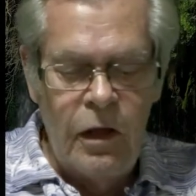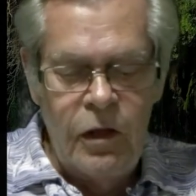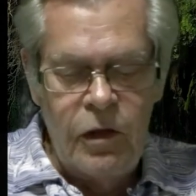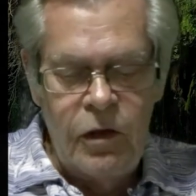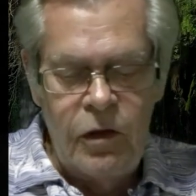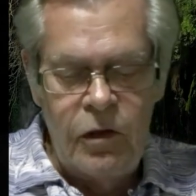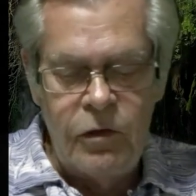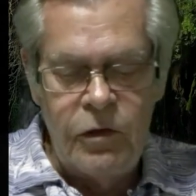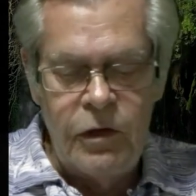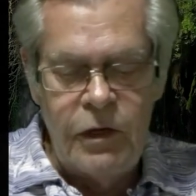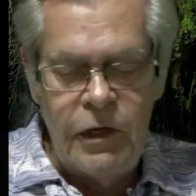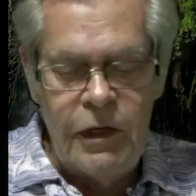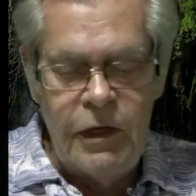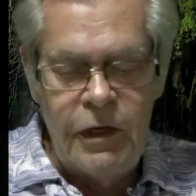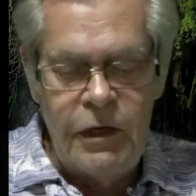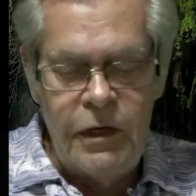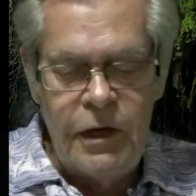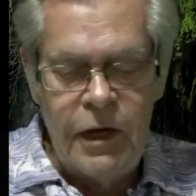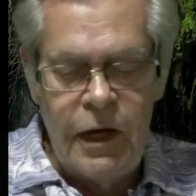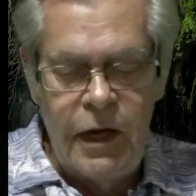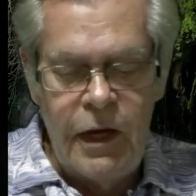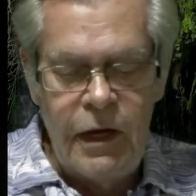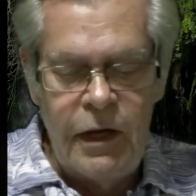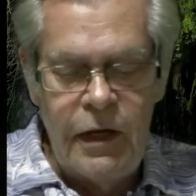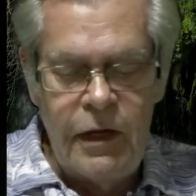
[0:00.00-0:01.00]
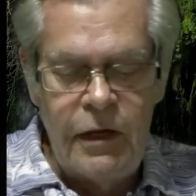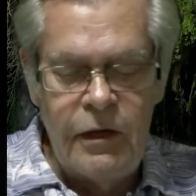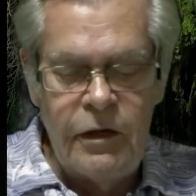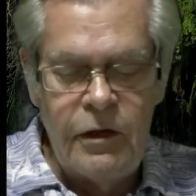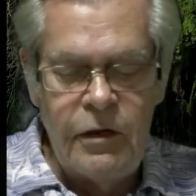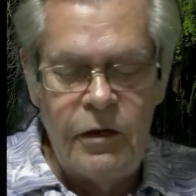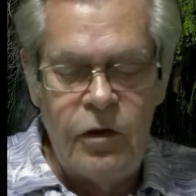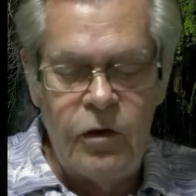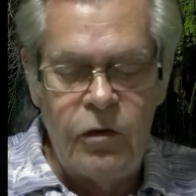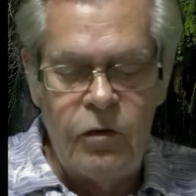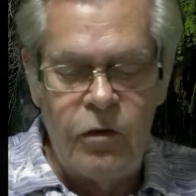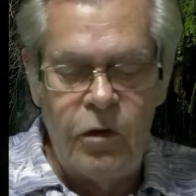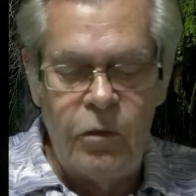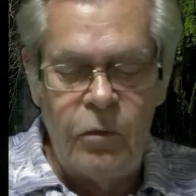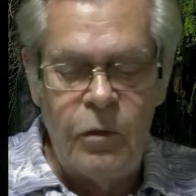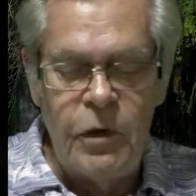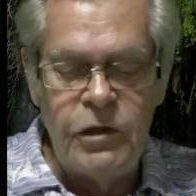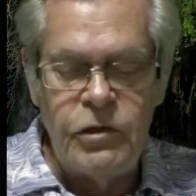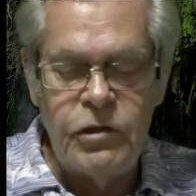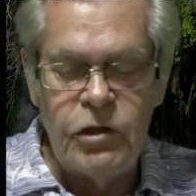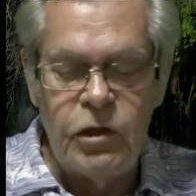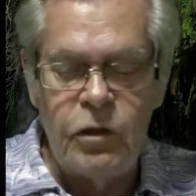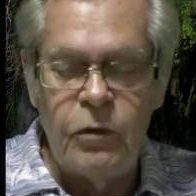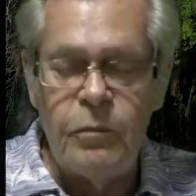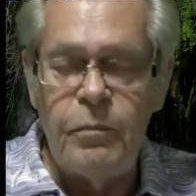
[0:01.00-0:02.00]
You need your
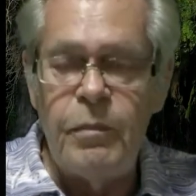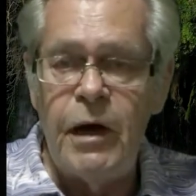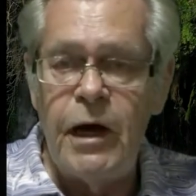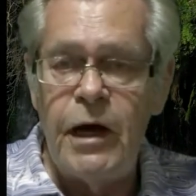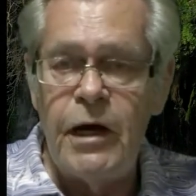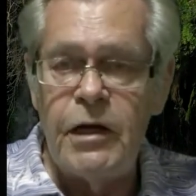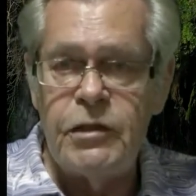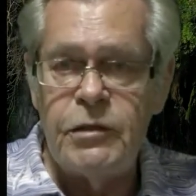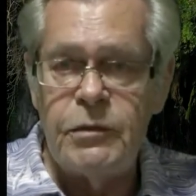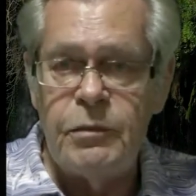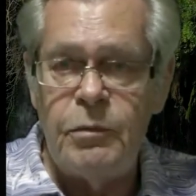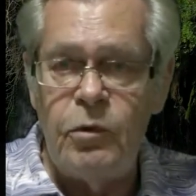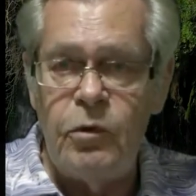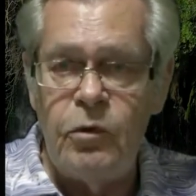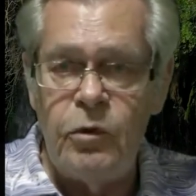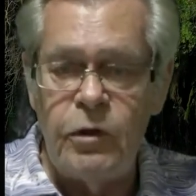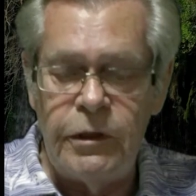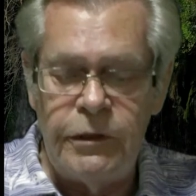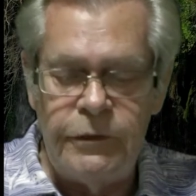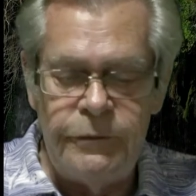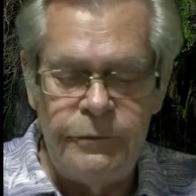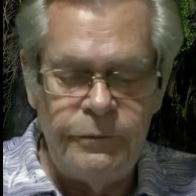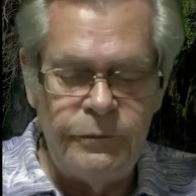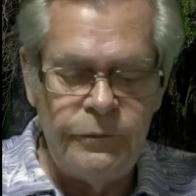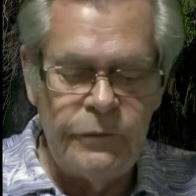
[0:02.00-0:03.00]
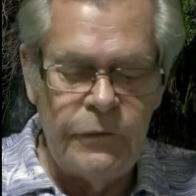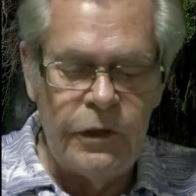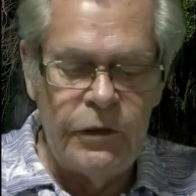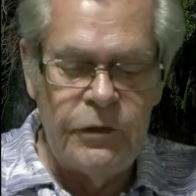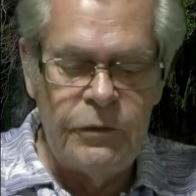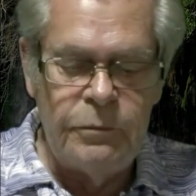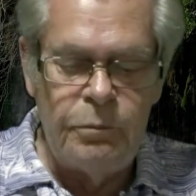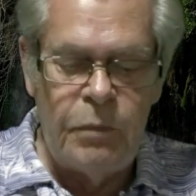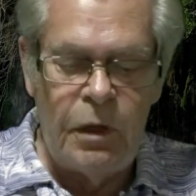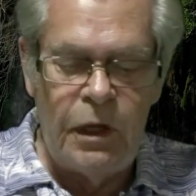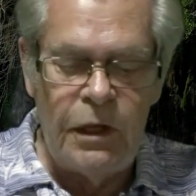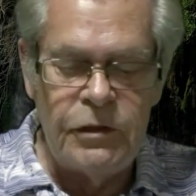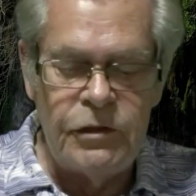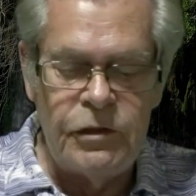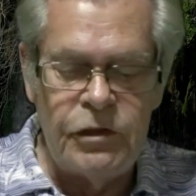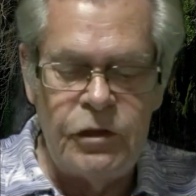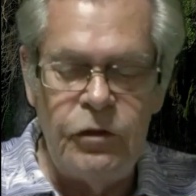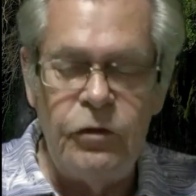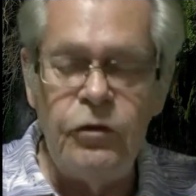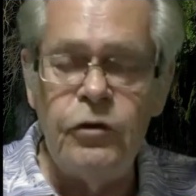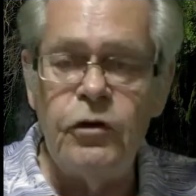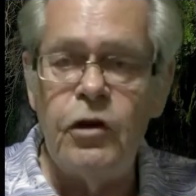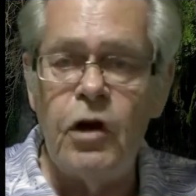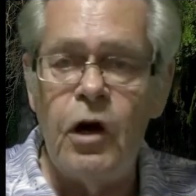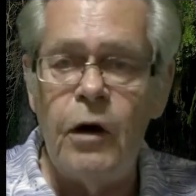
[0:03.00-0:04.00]
original passport, plus
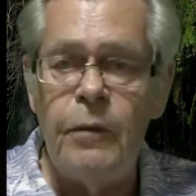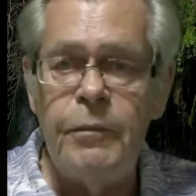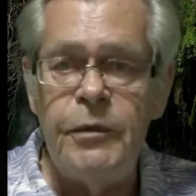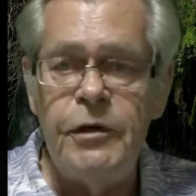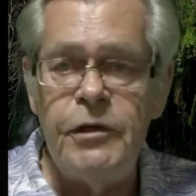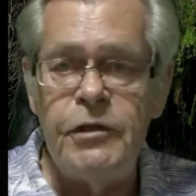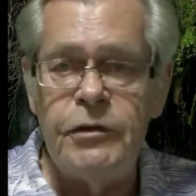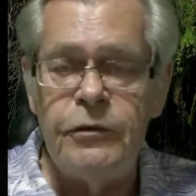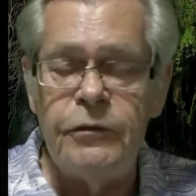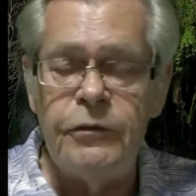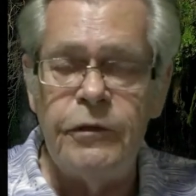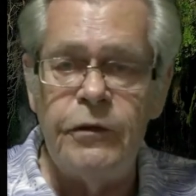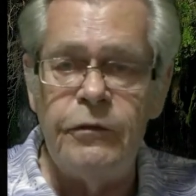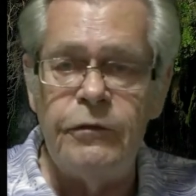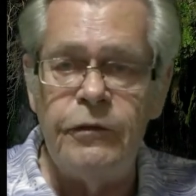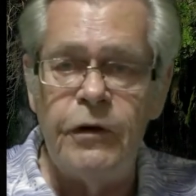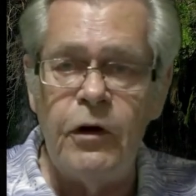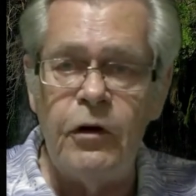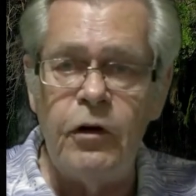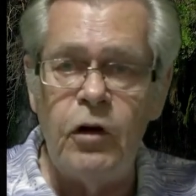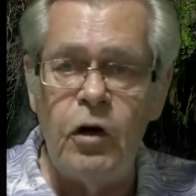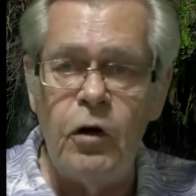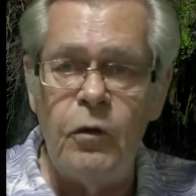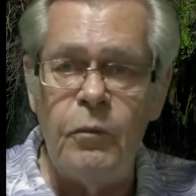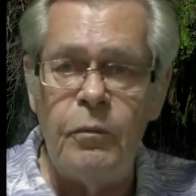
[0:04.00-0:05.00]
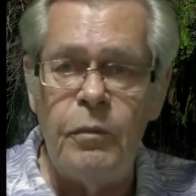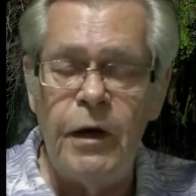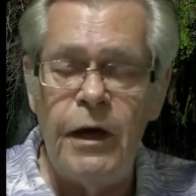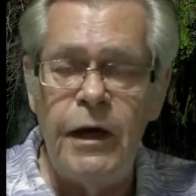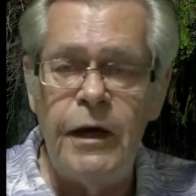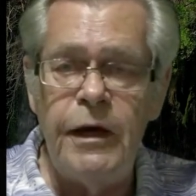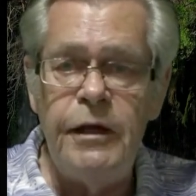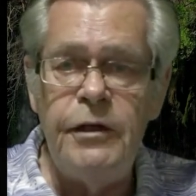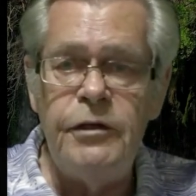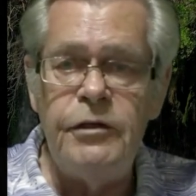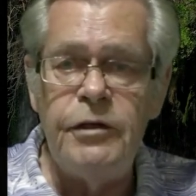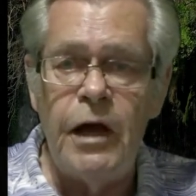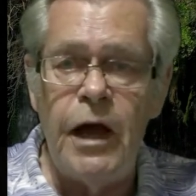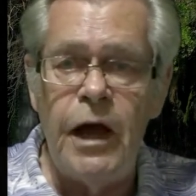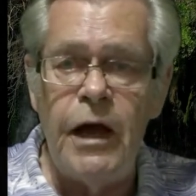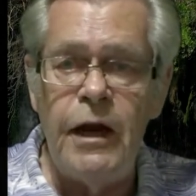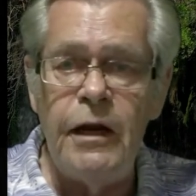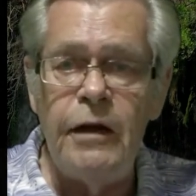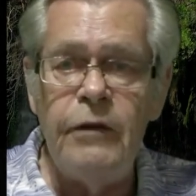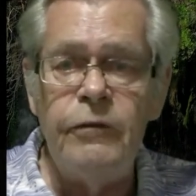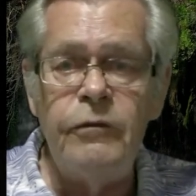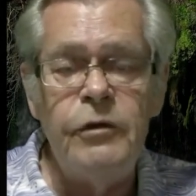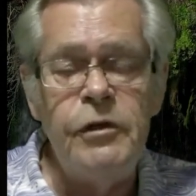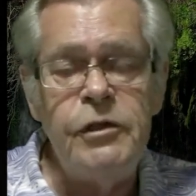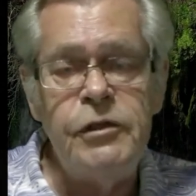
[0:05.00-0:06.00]
2 copies of the photo page and
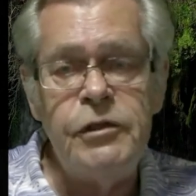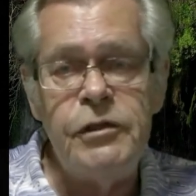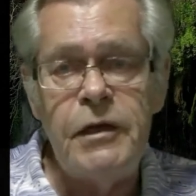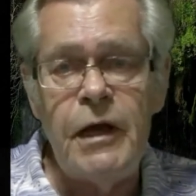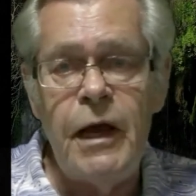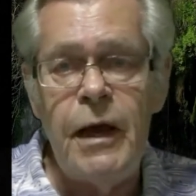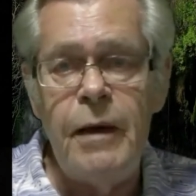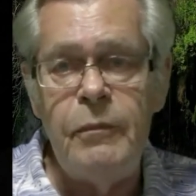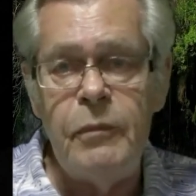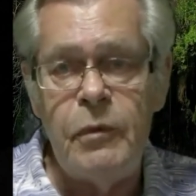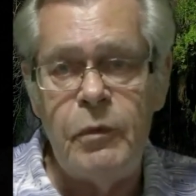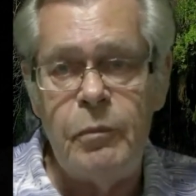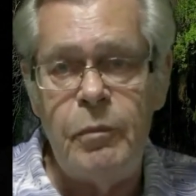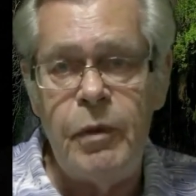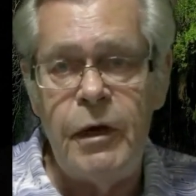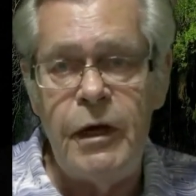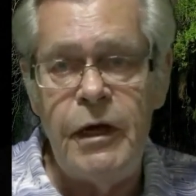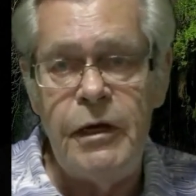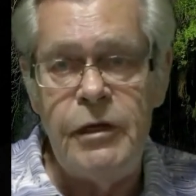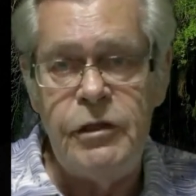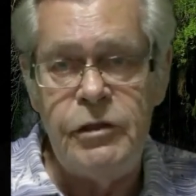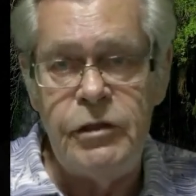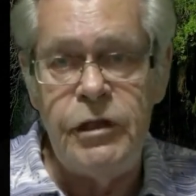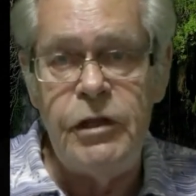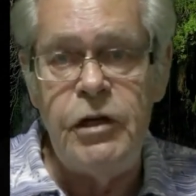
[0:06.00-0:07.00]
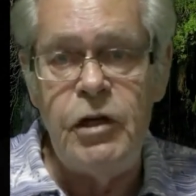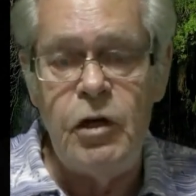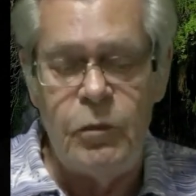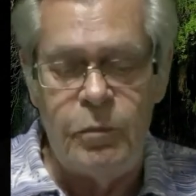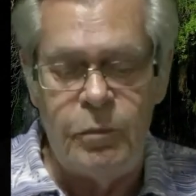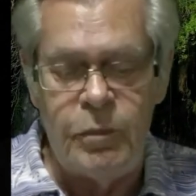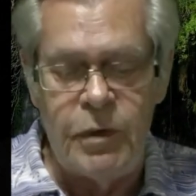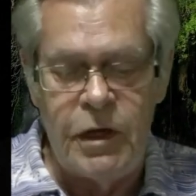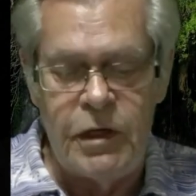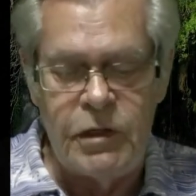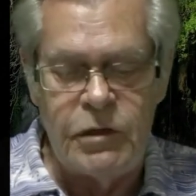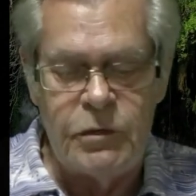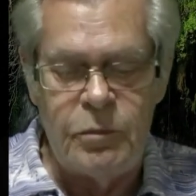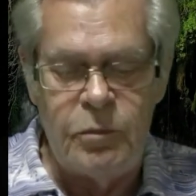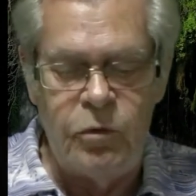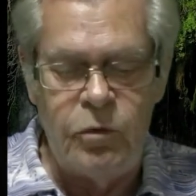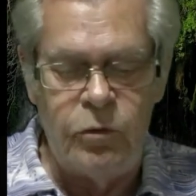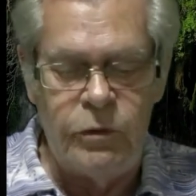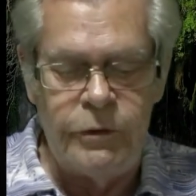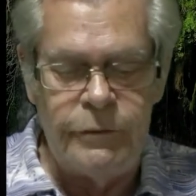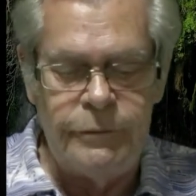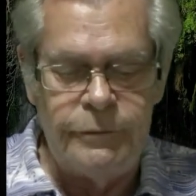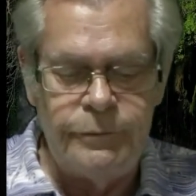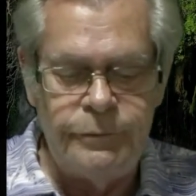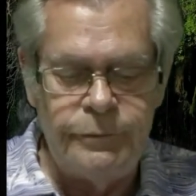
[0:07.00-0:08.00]
every stamped page in your passport.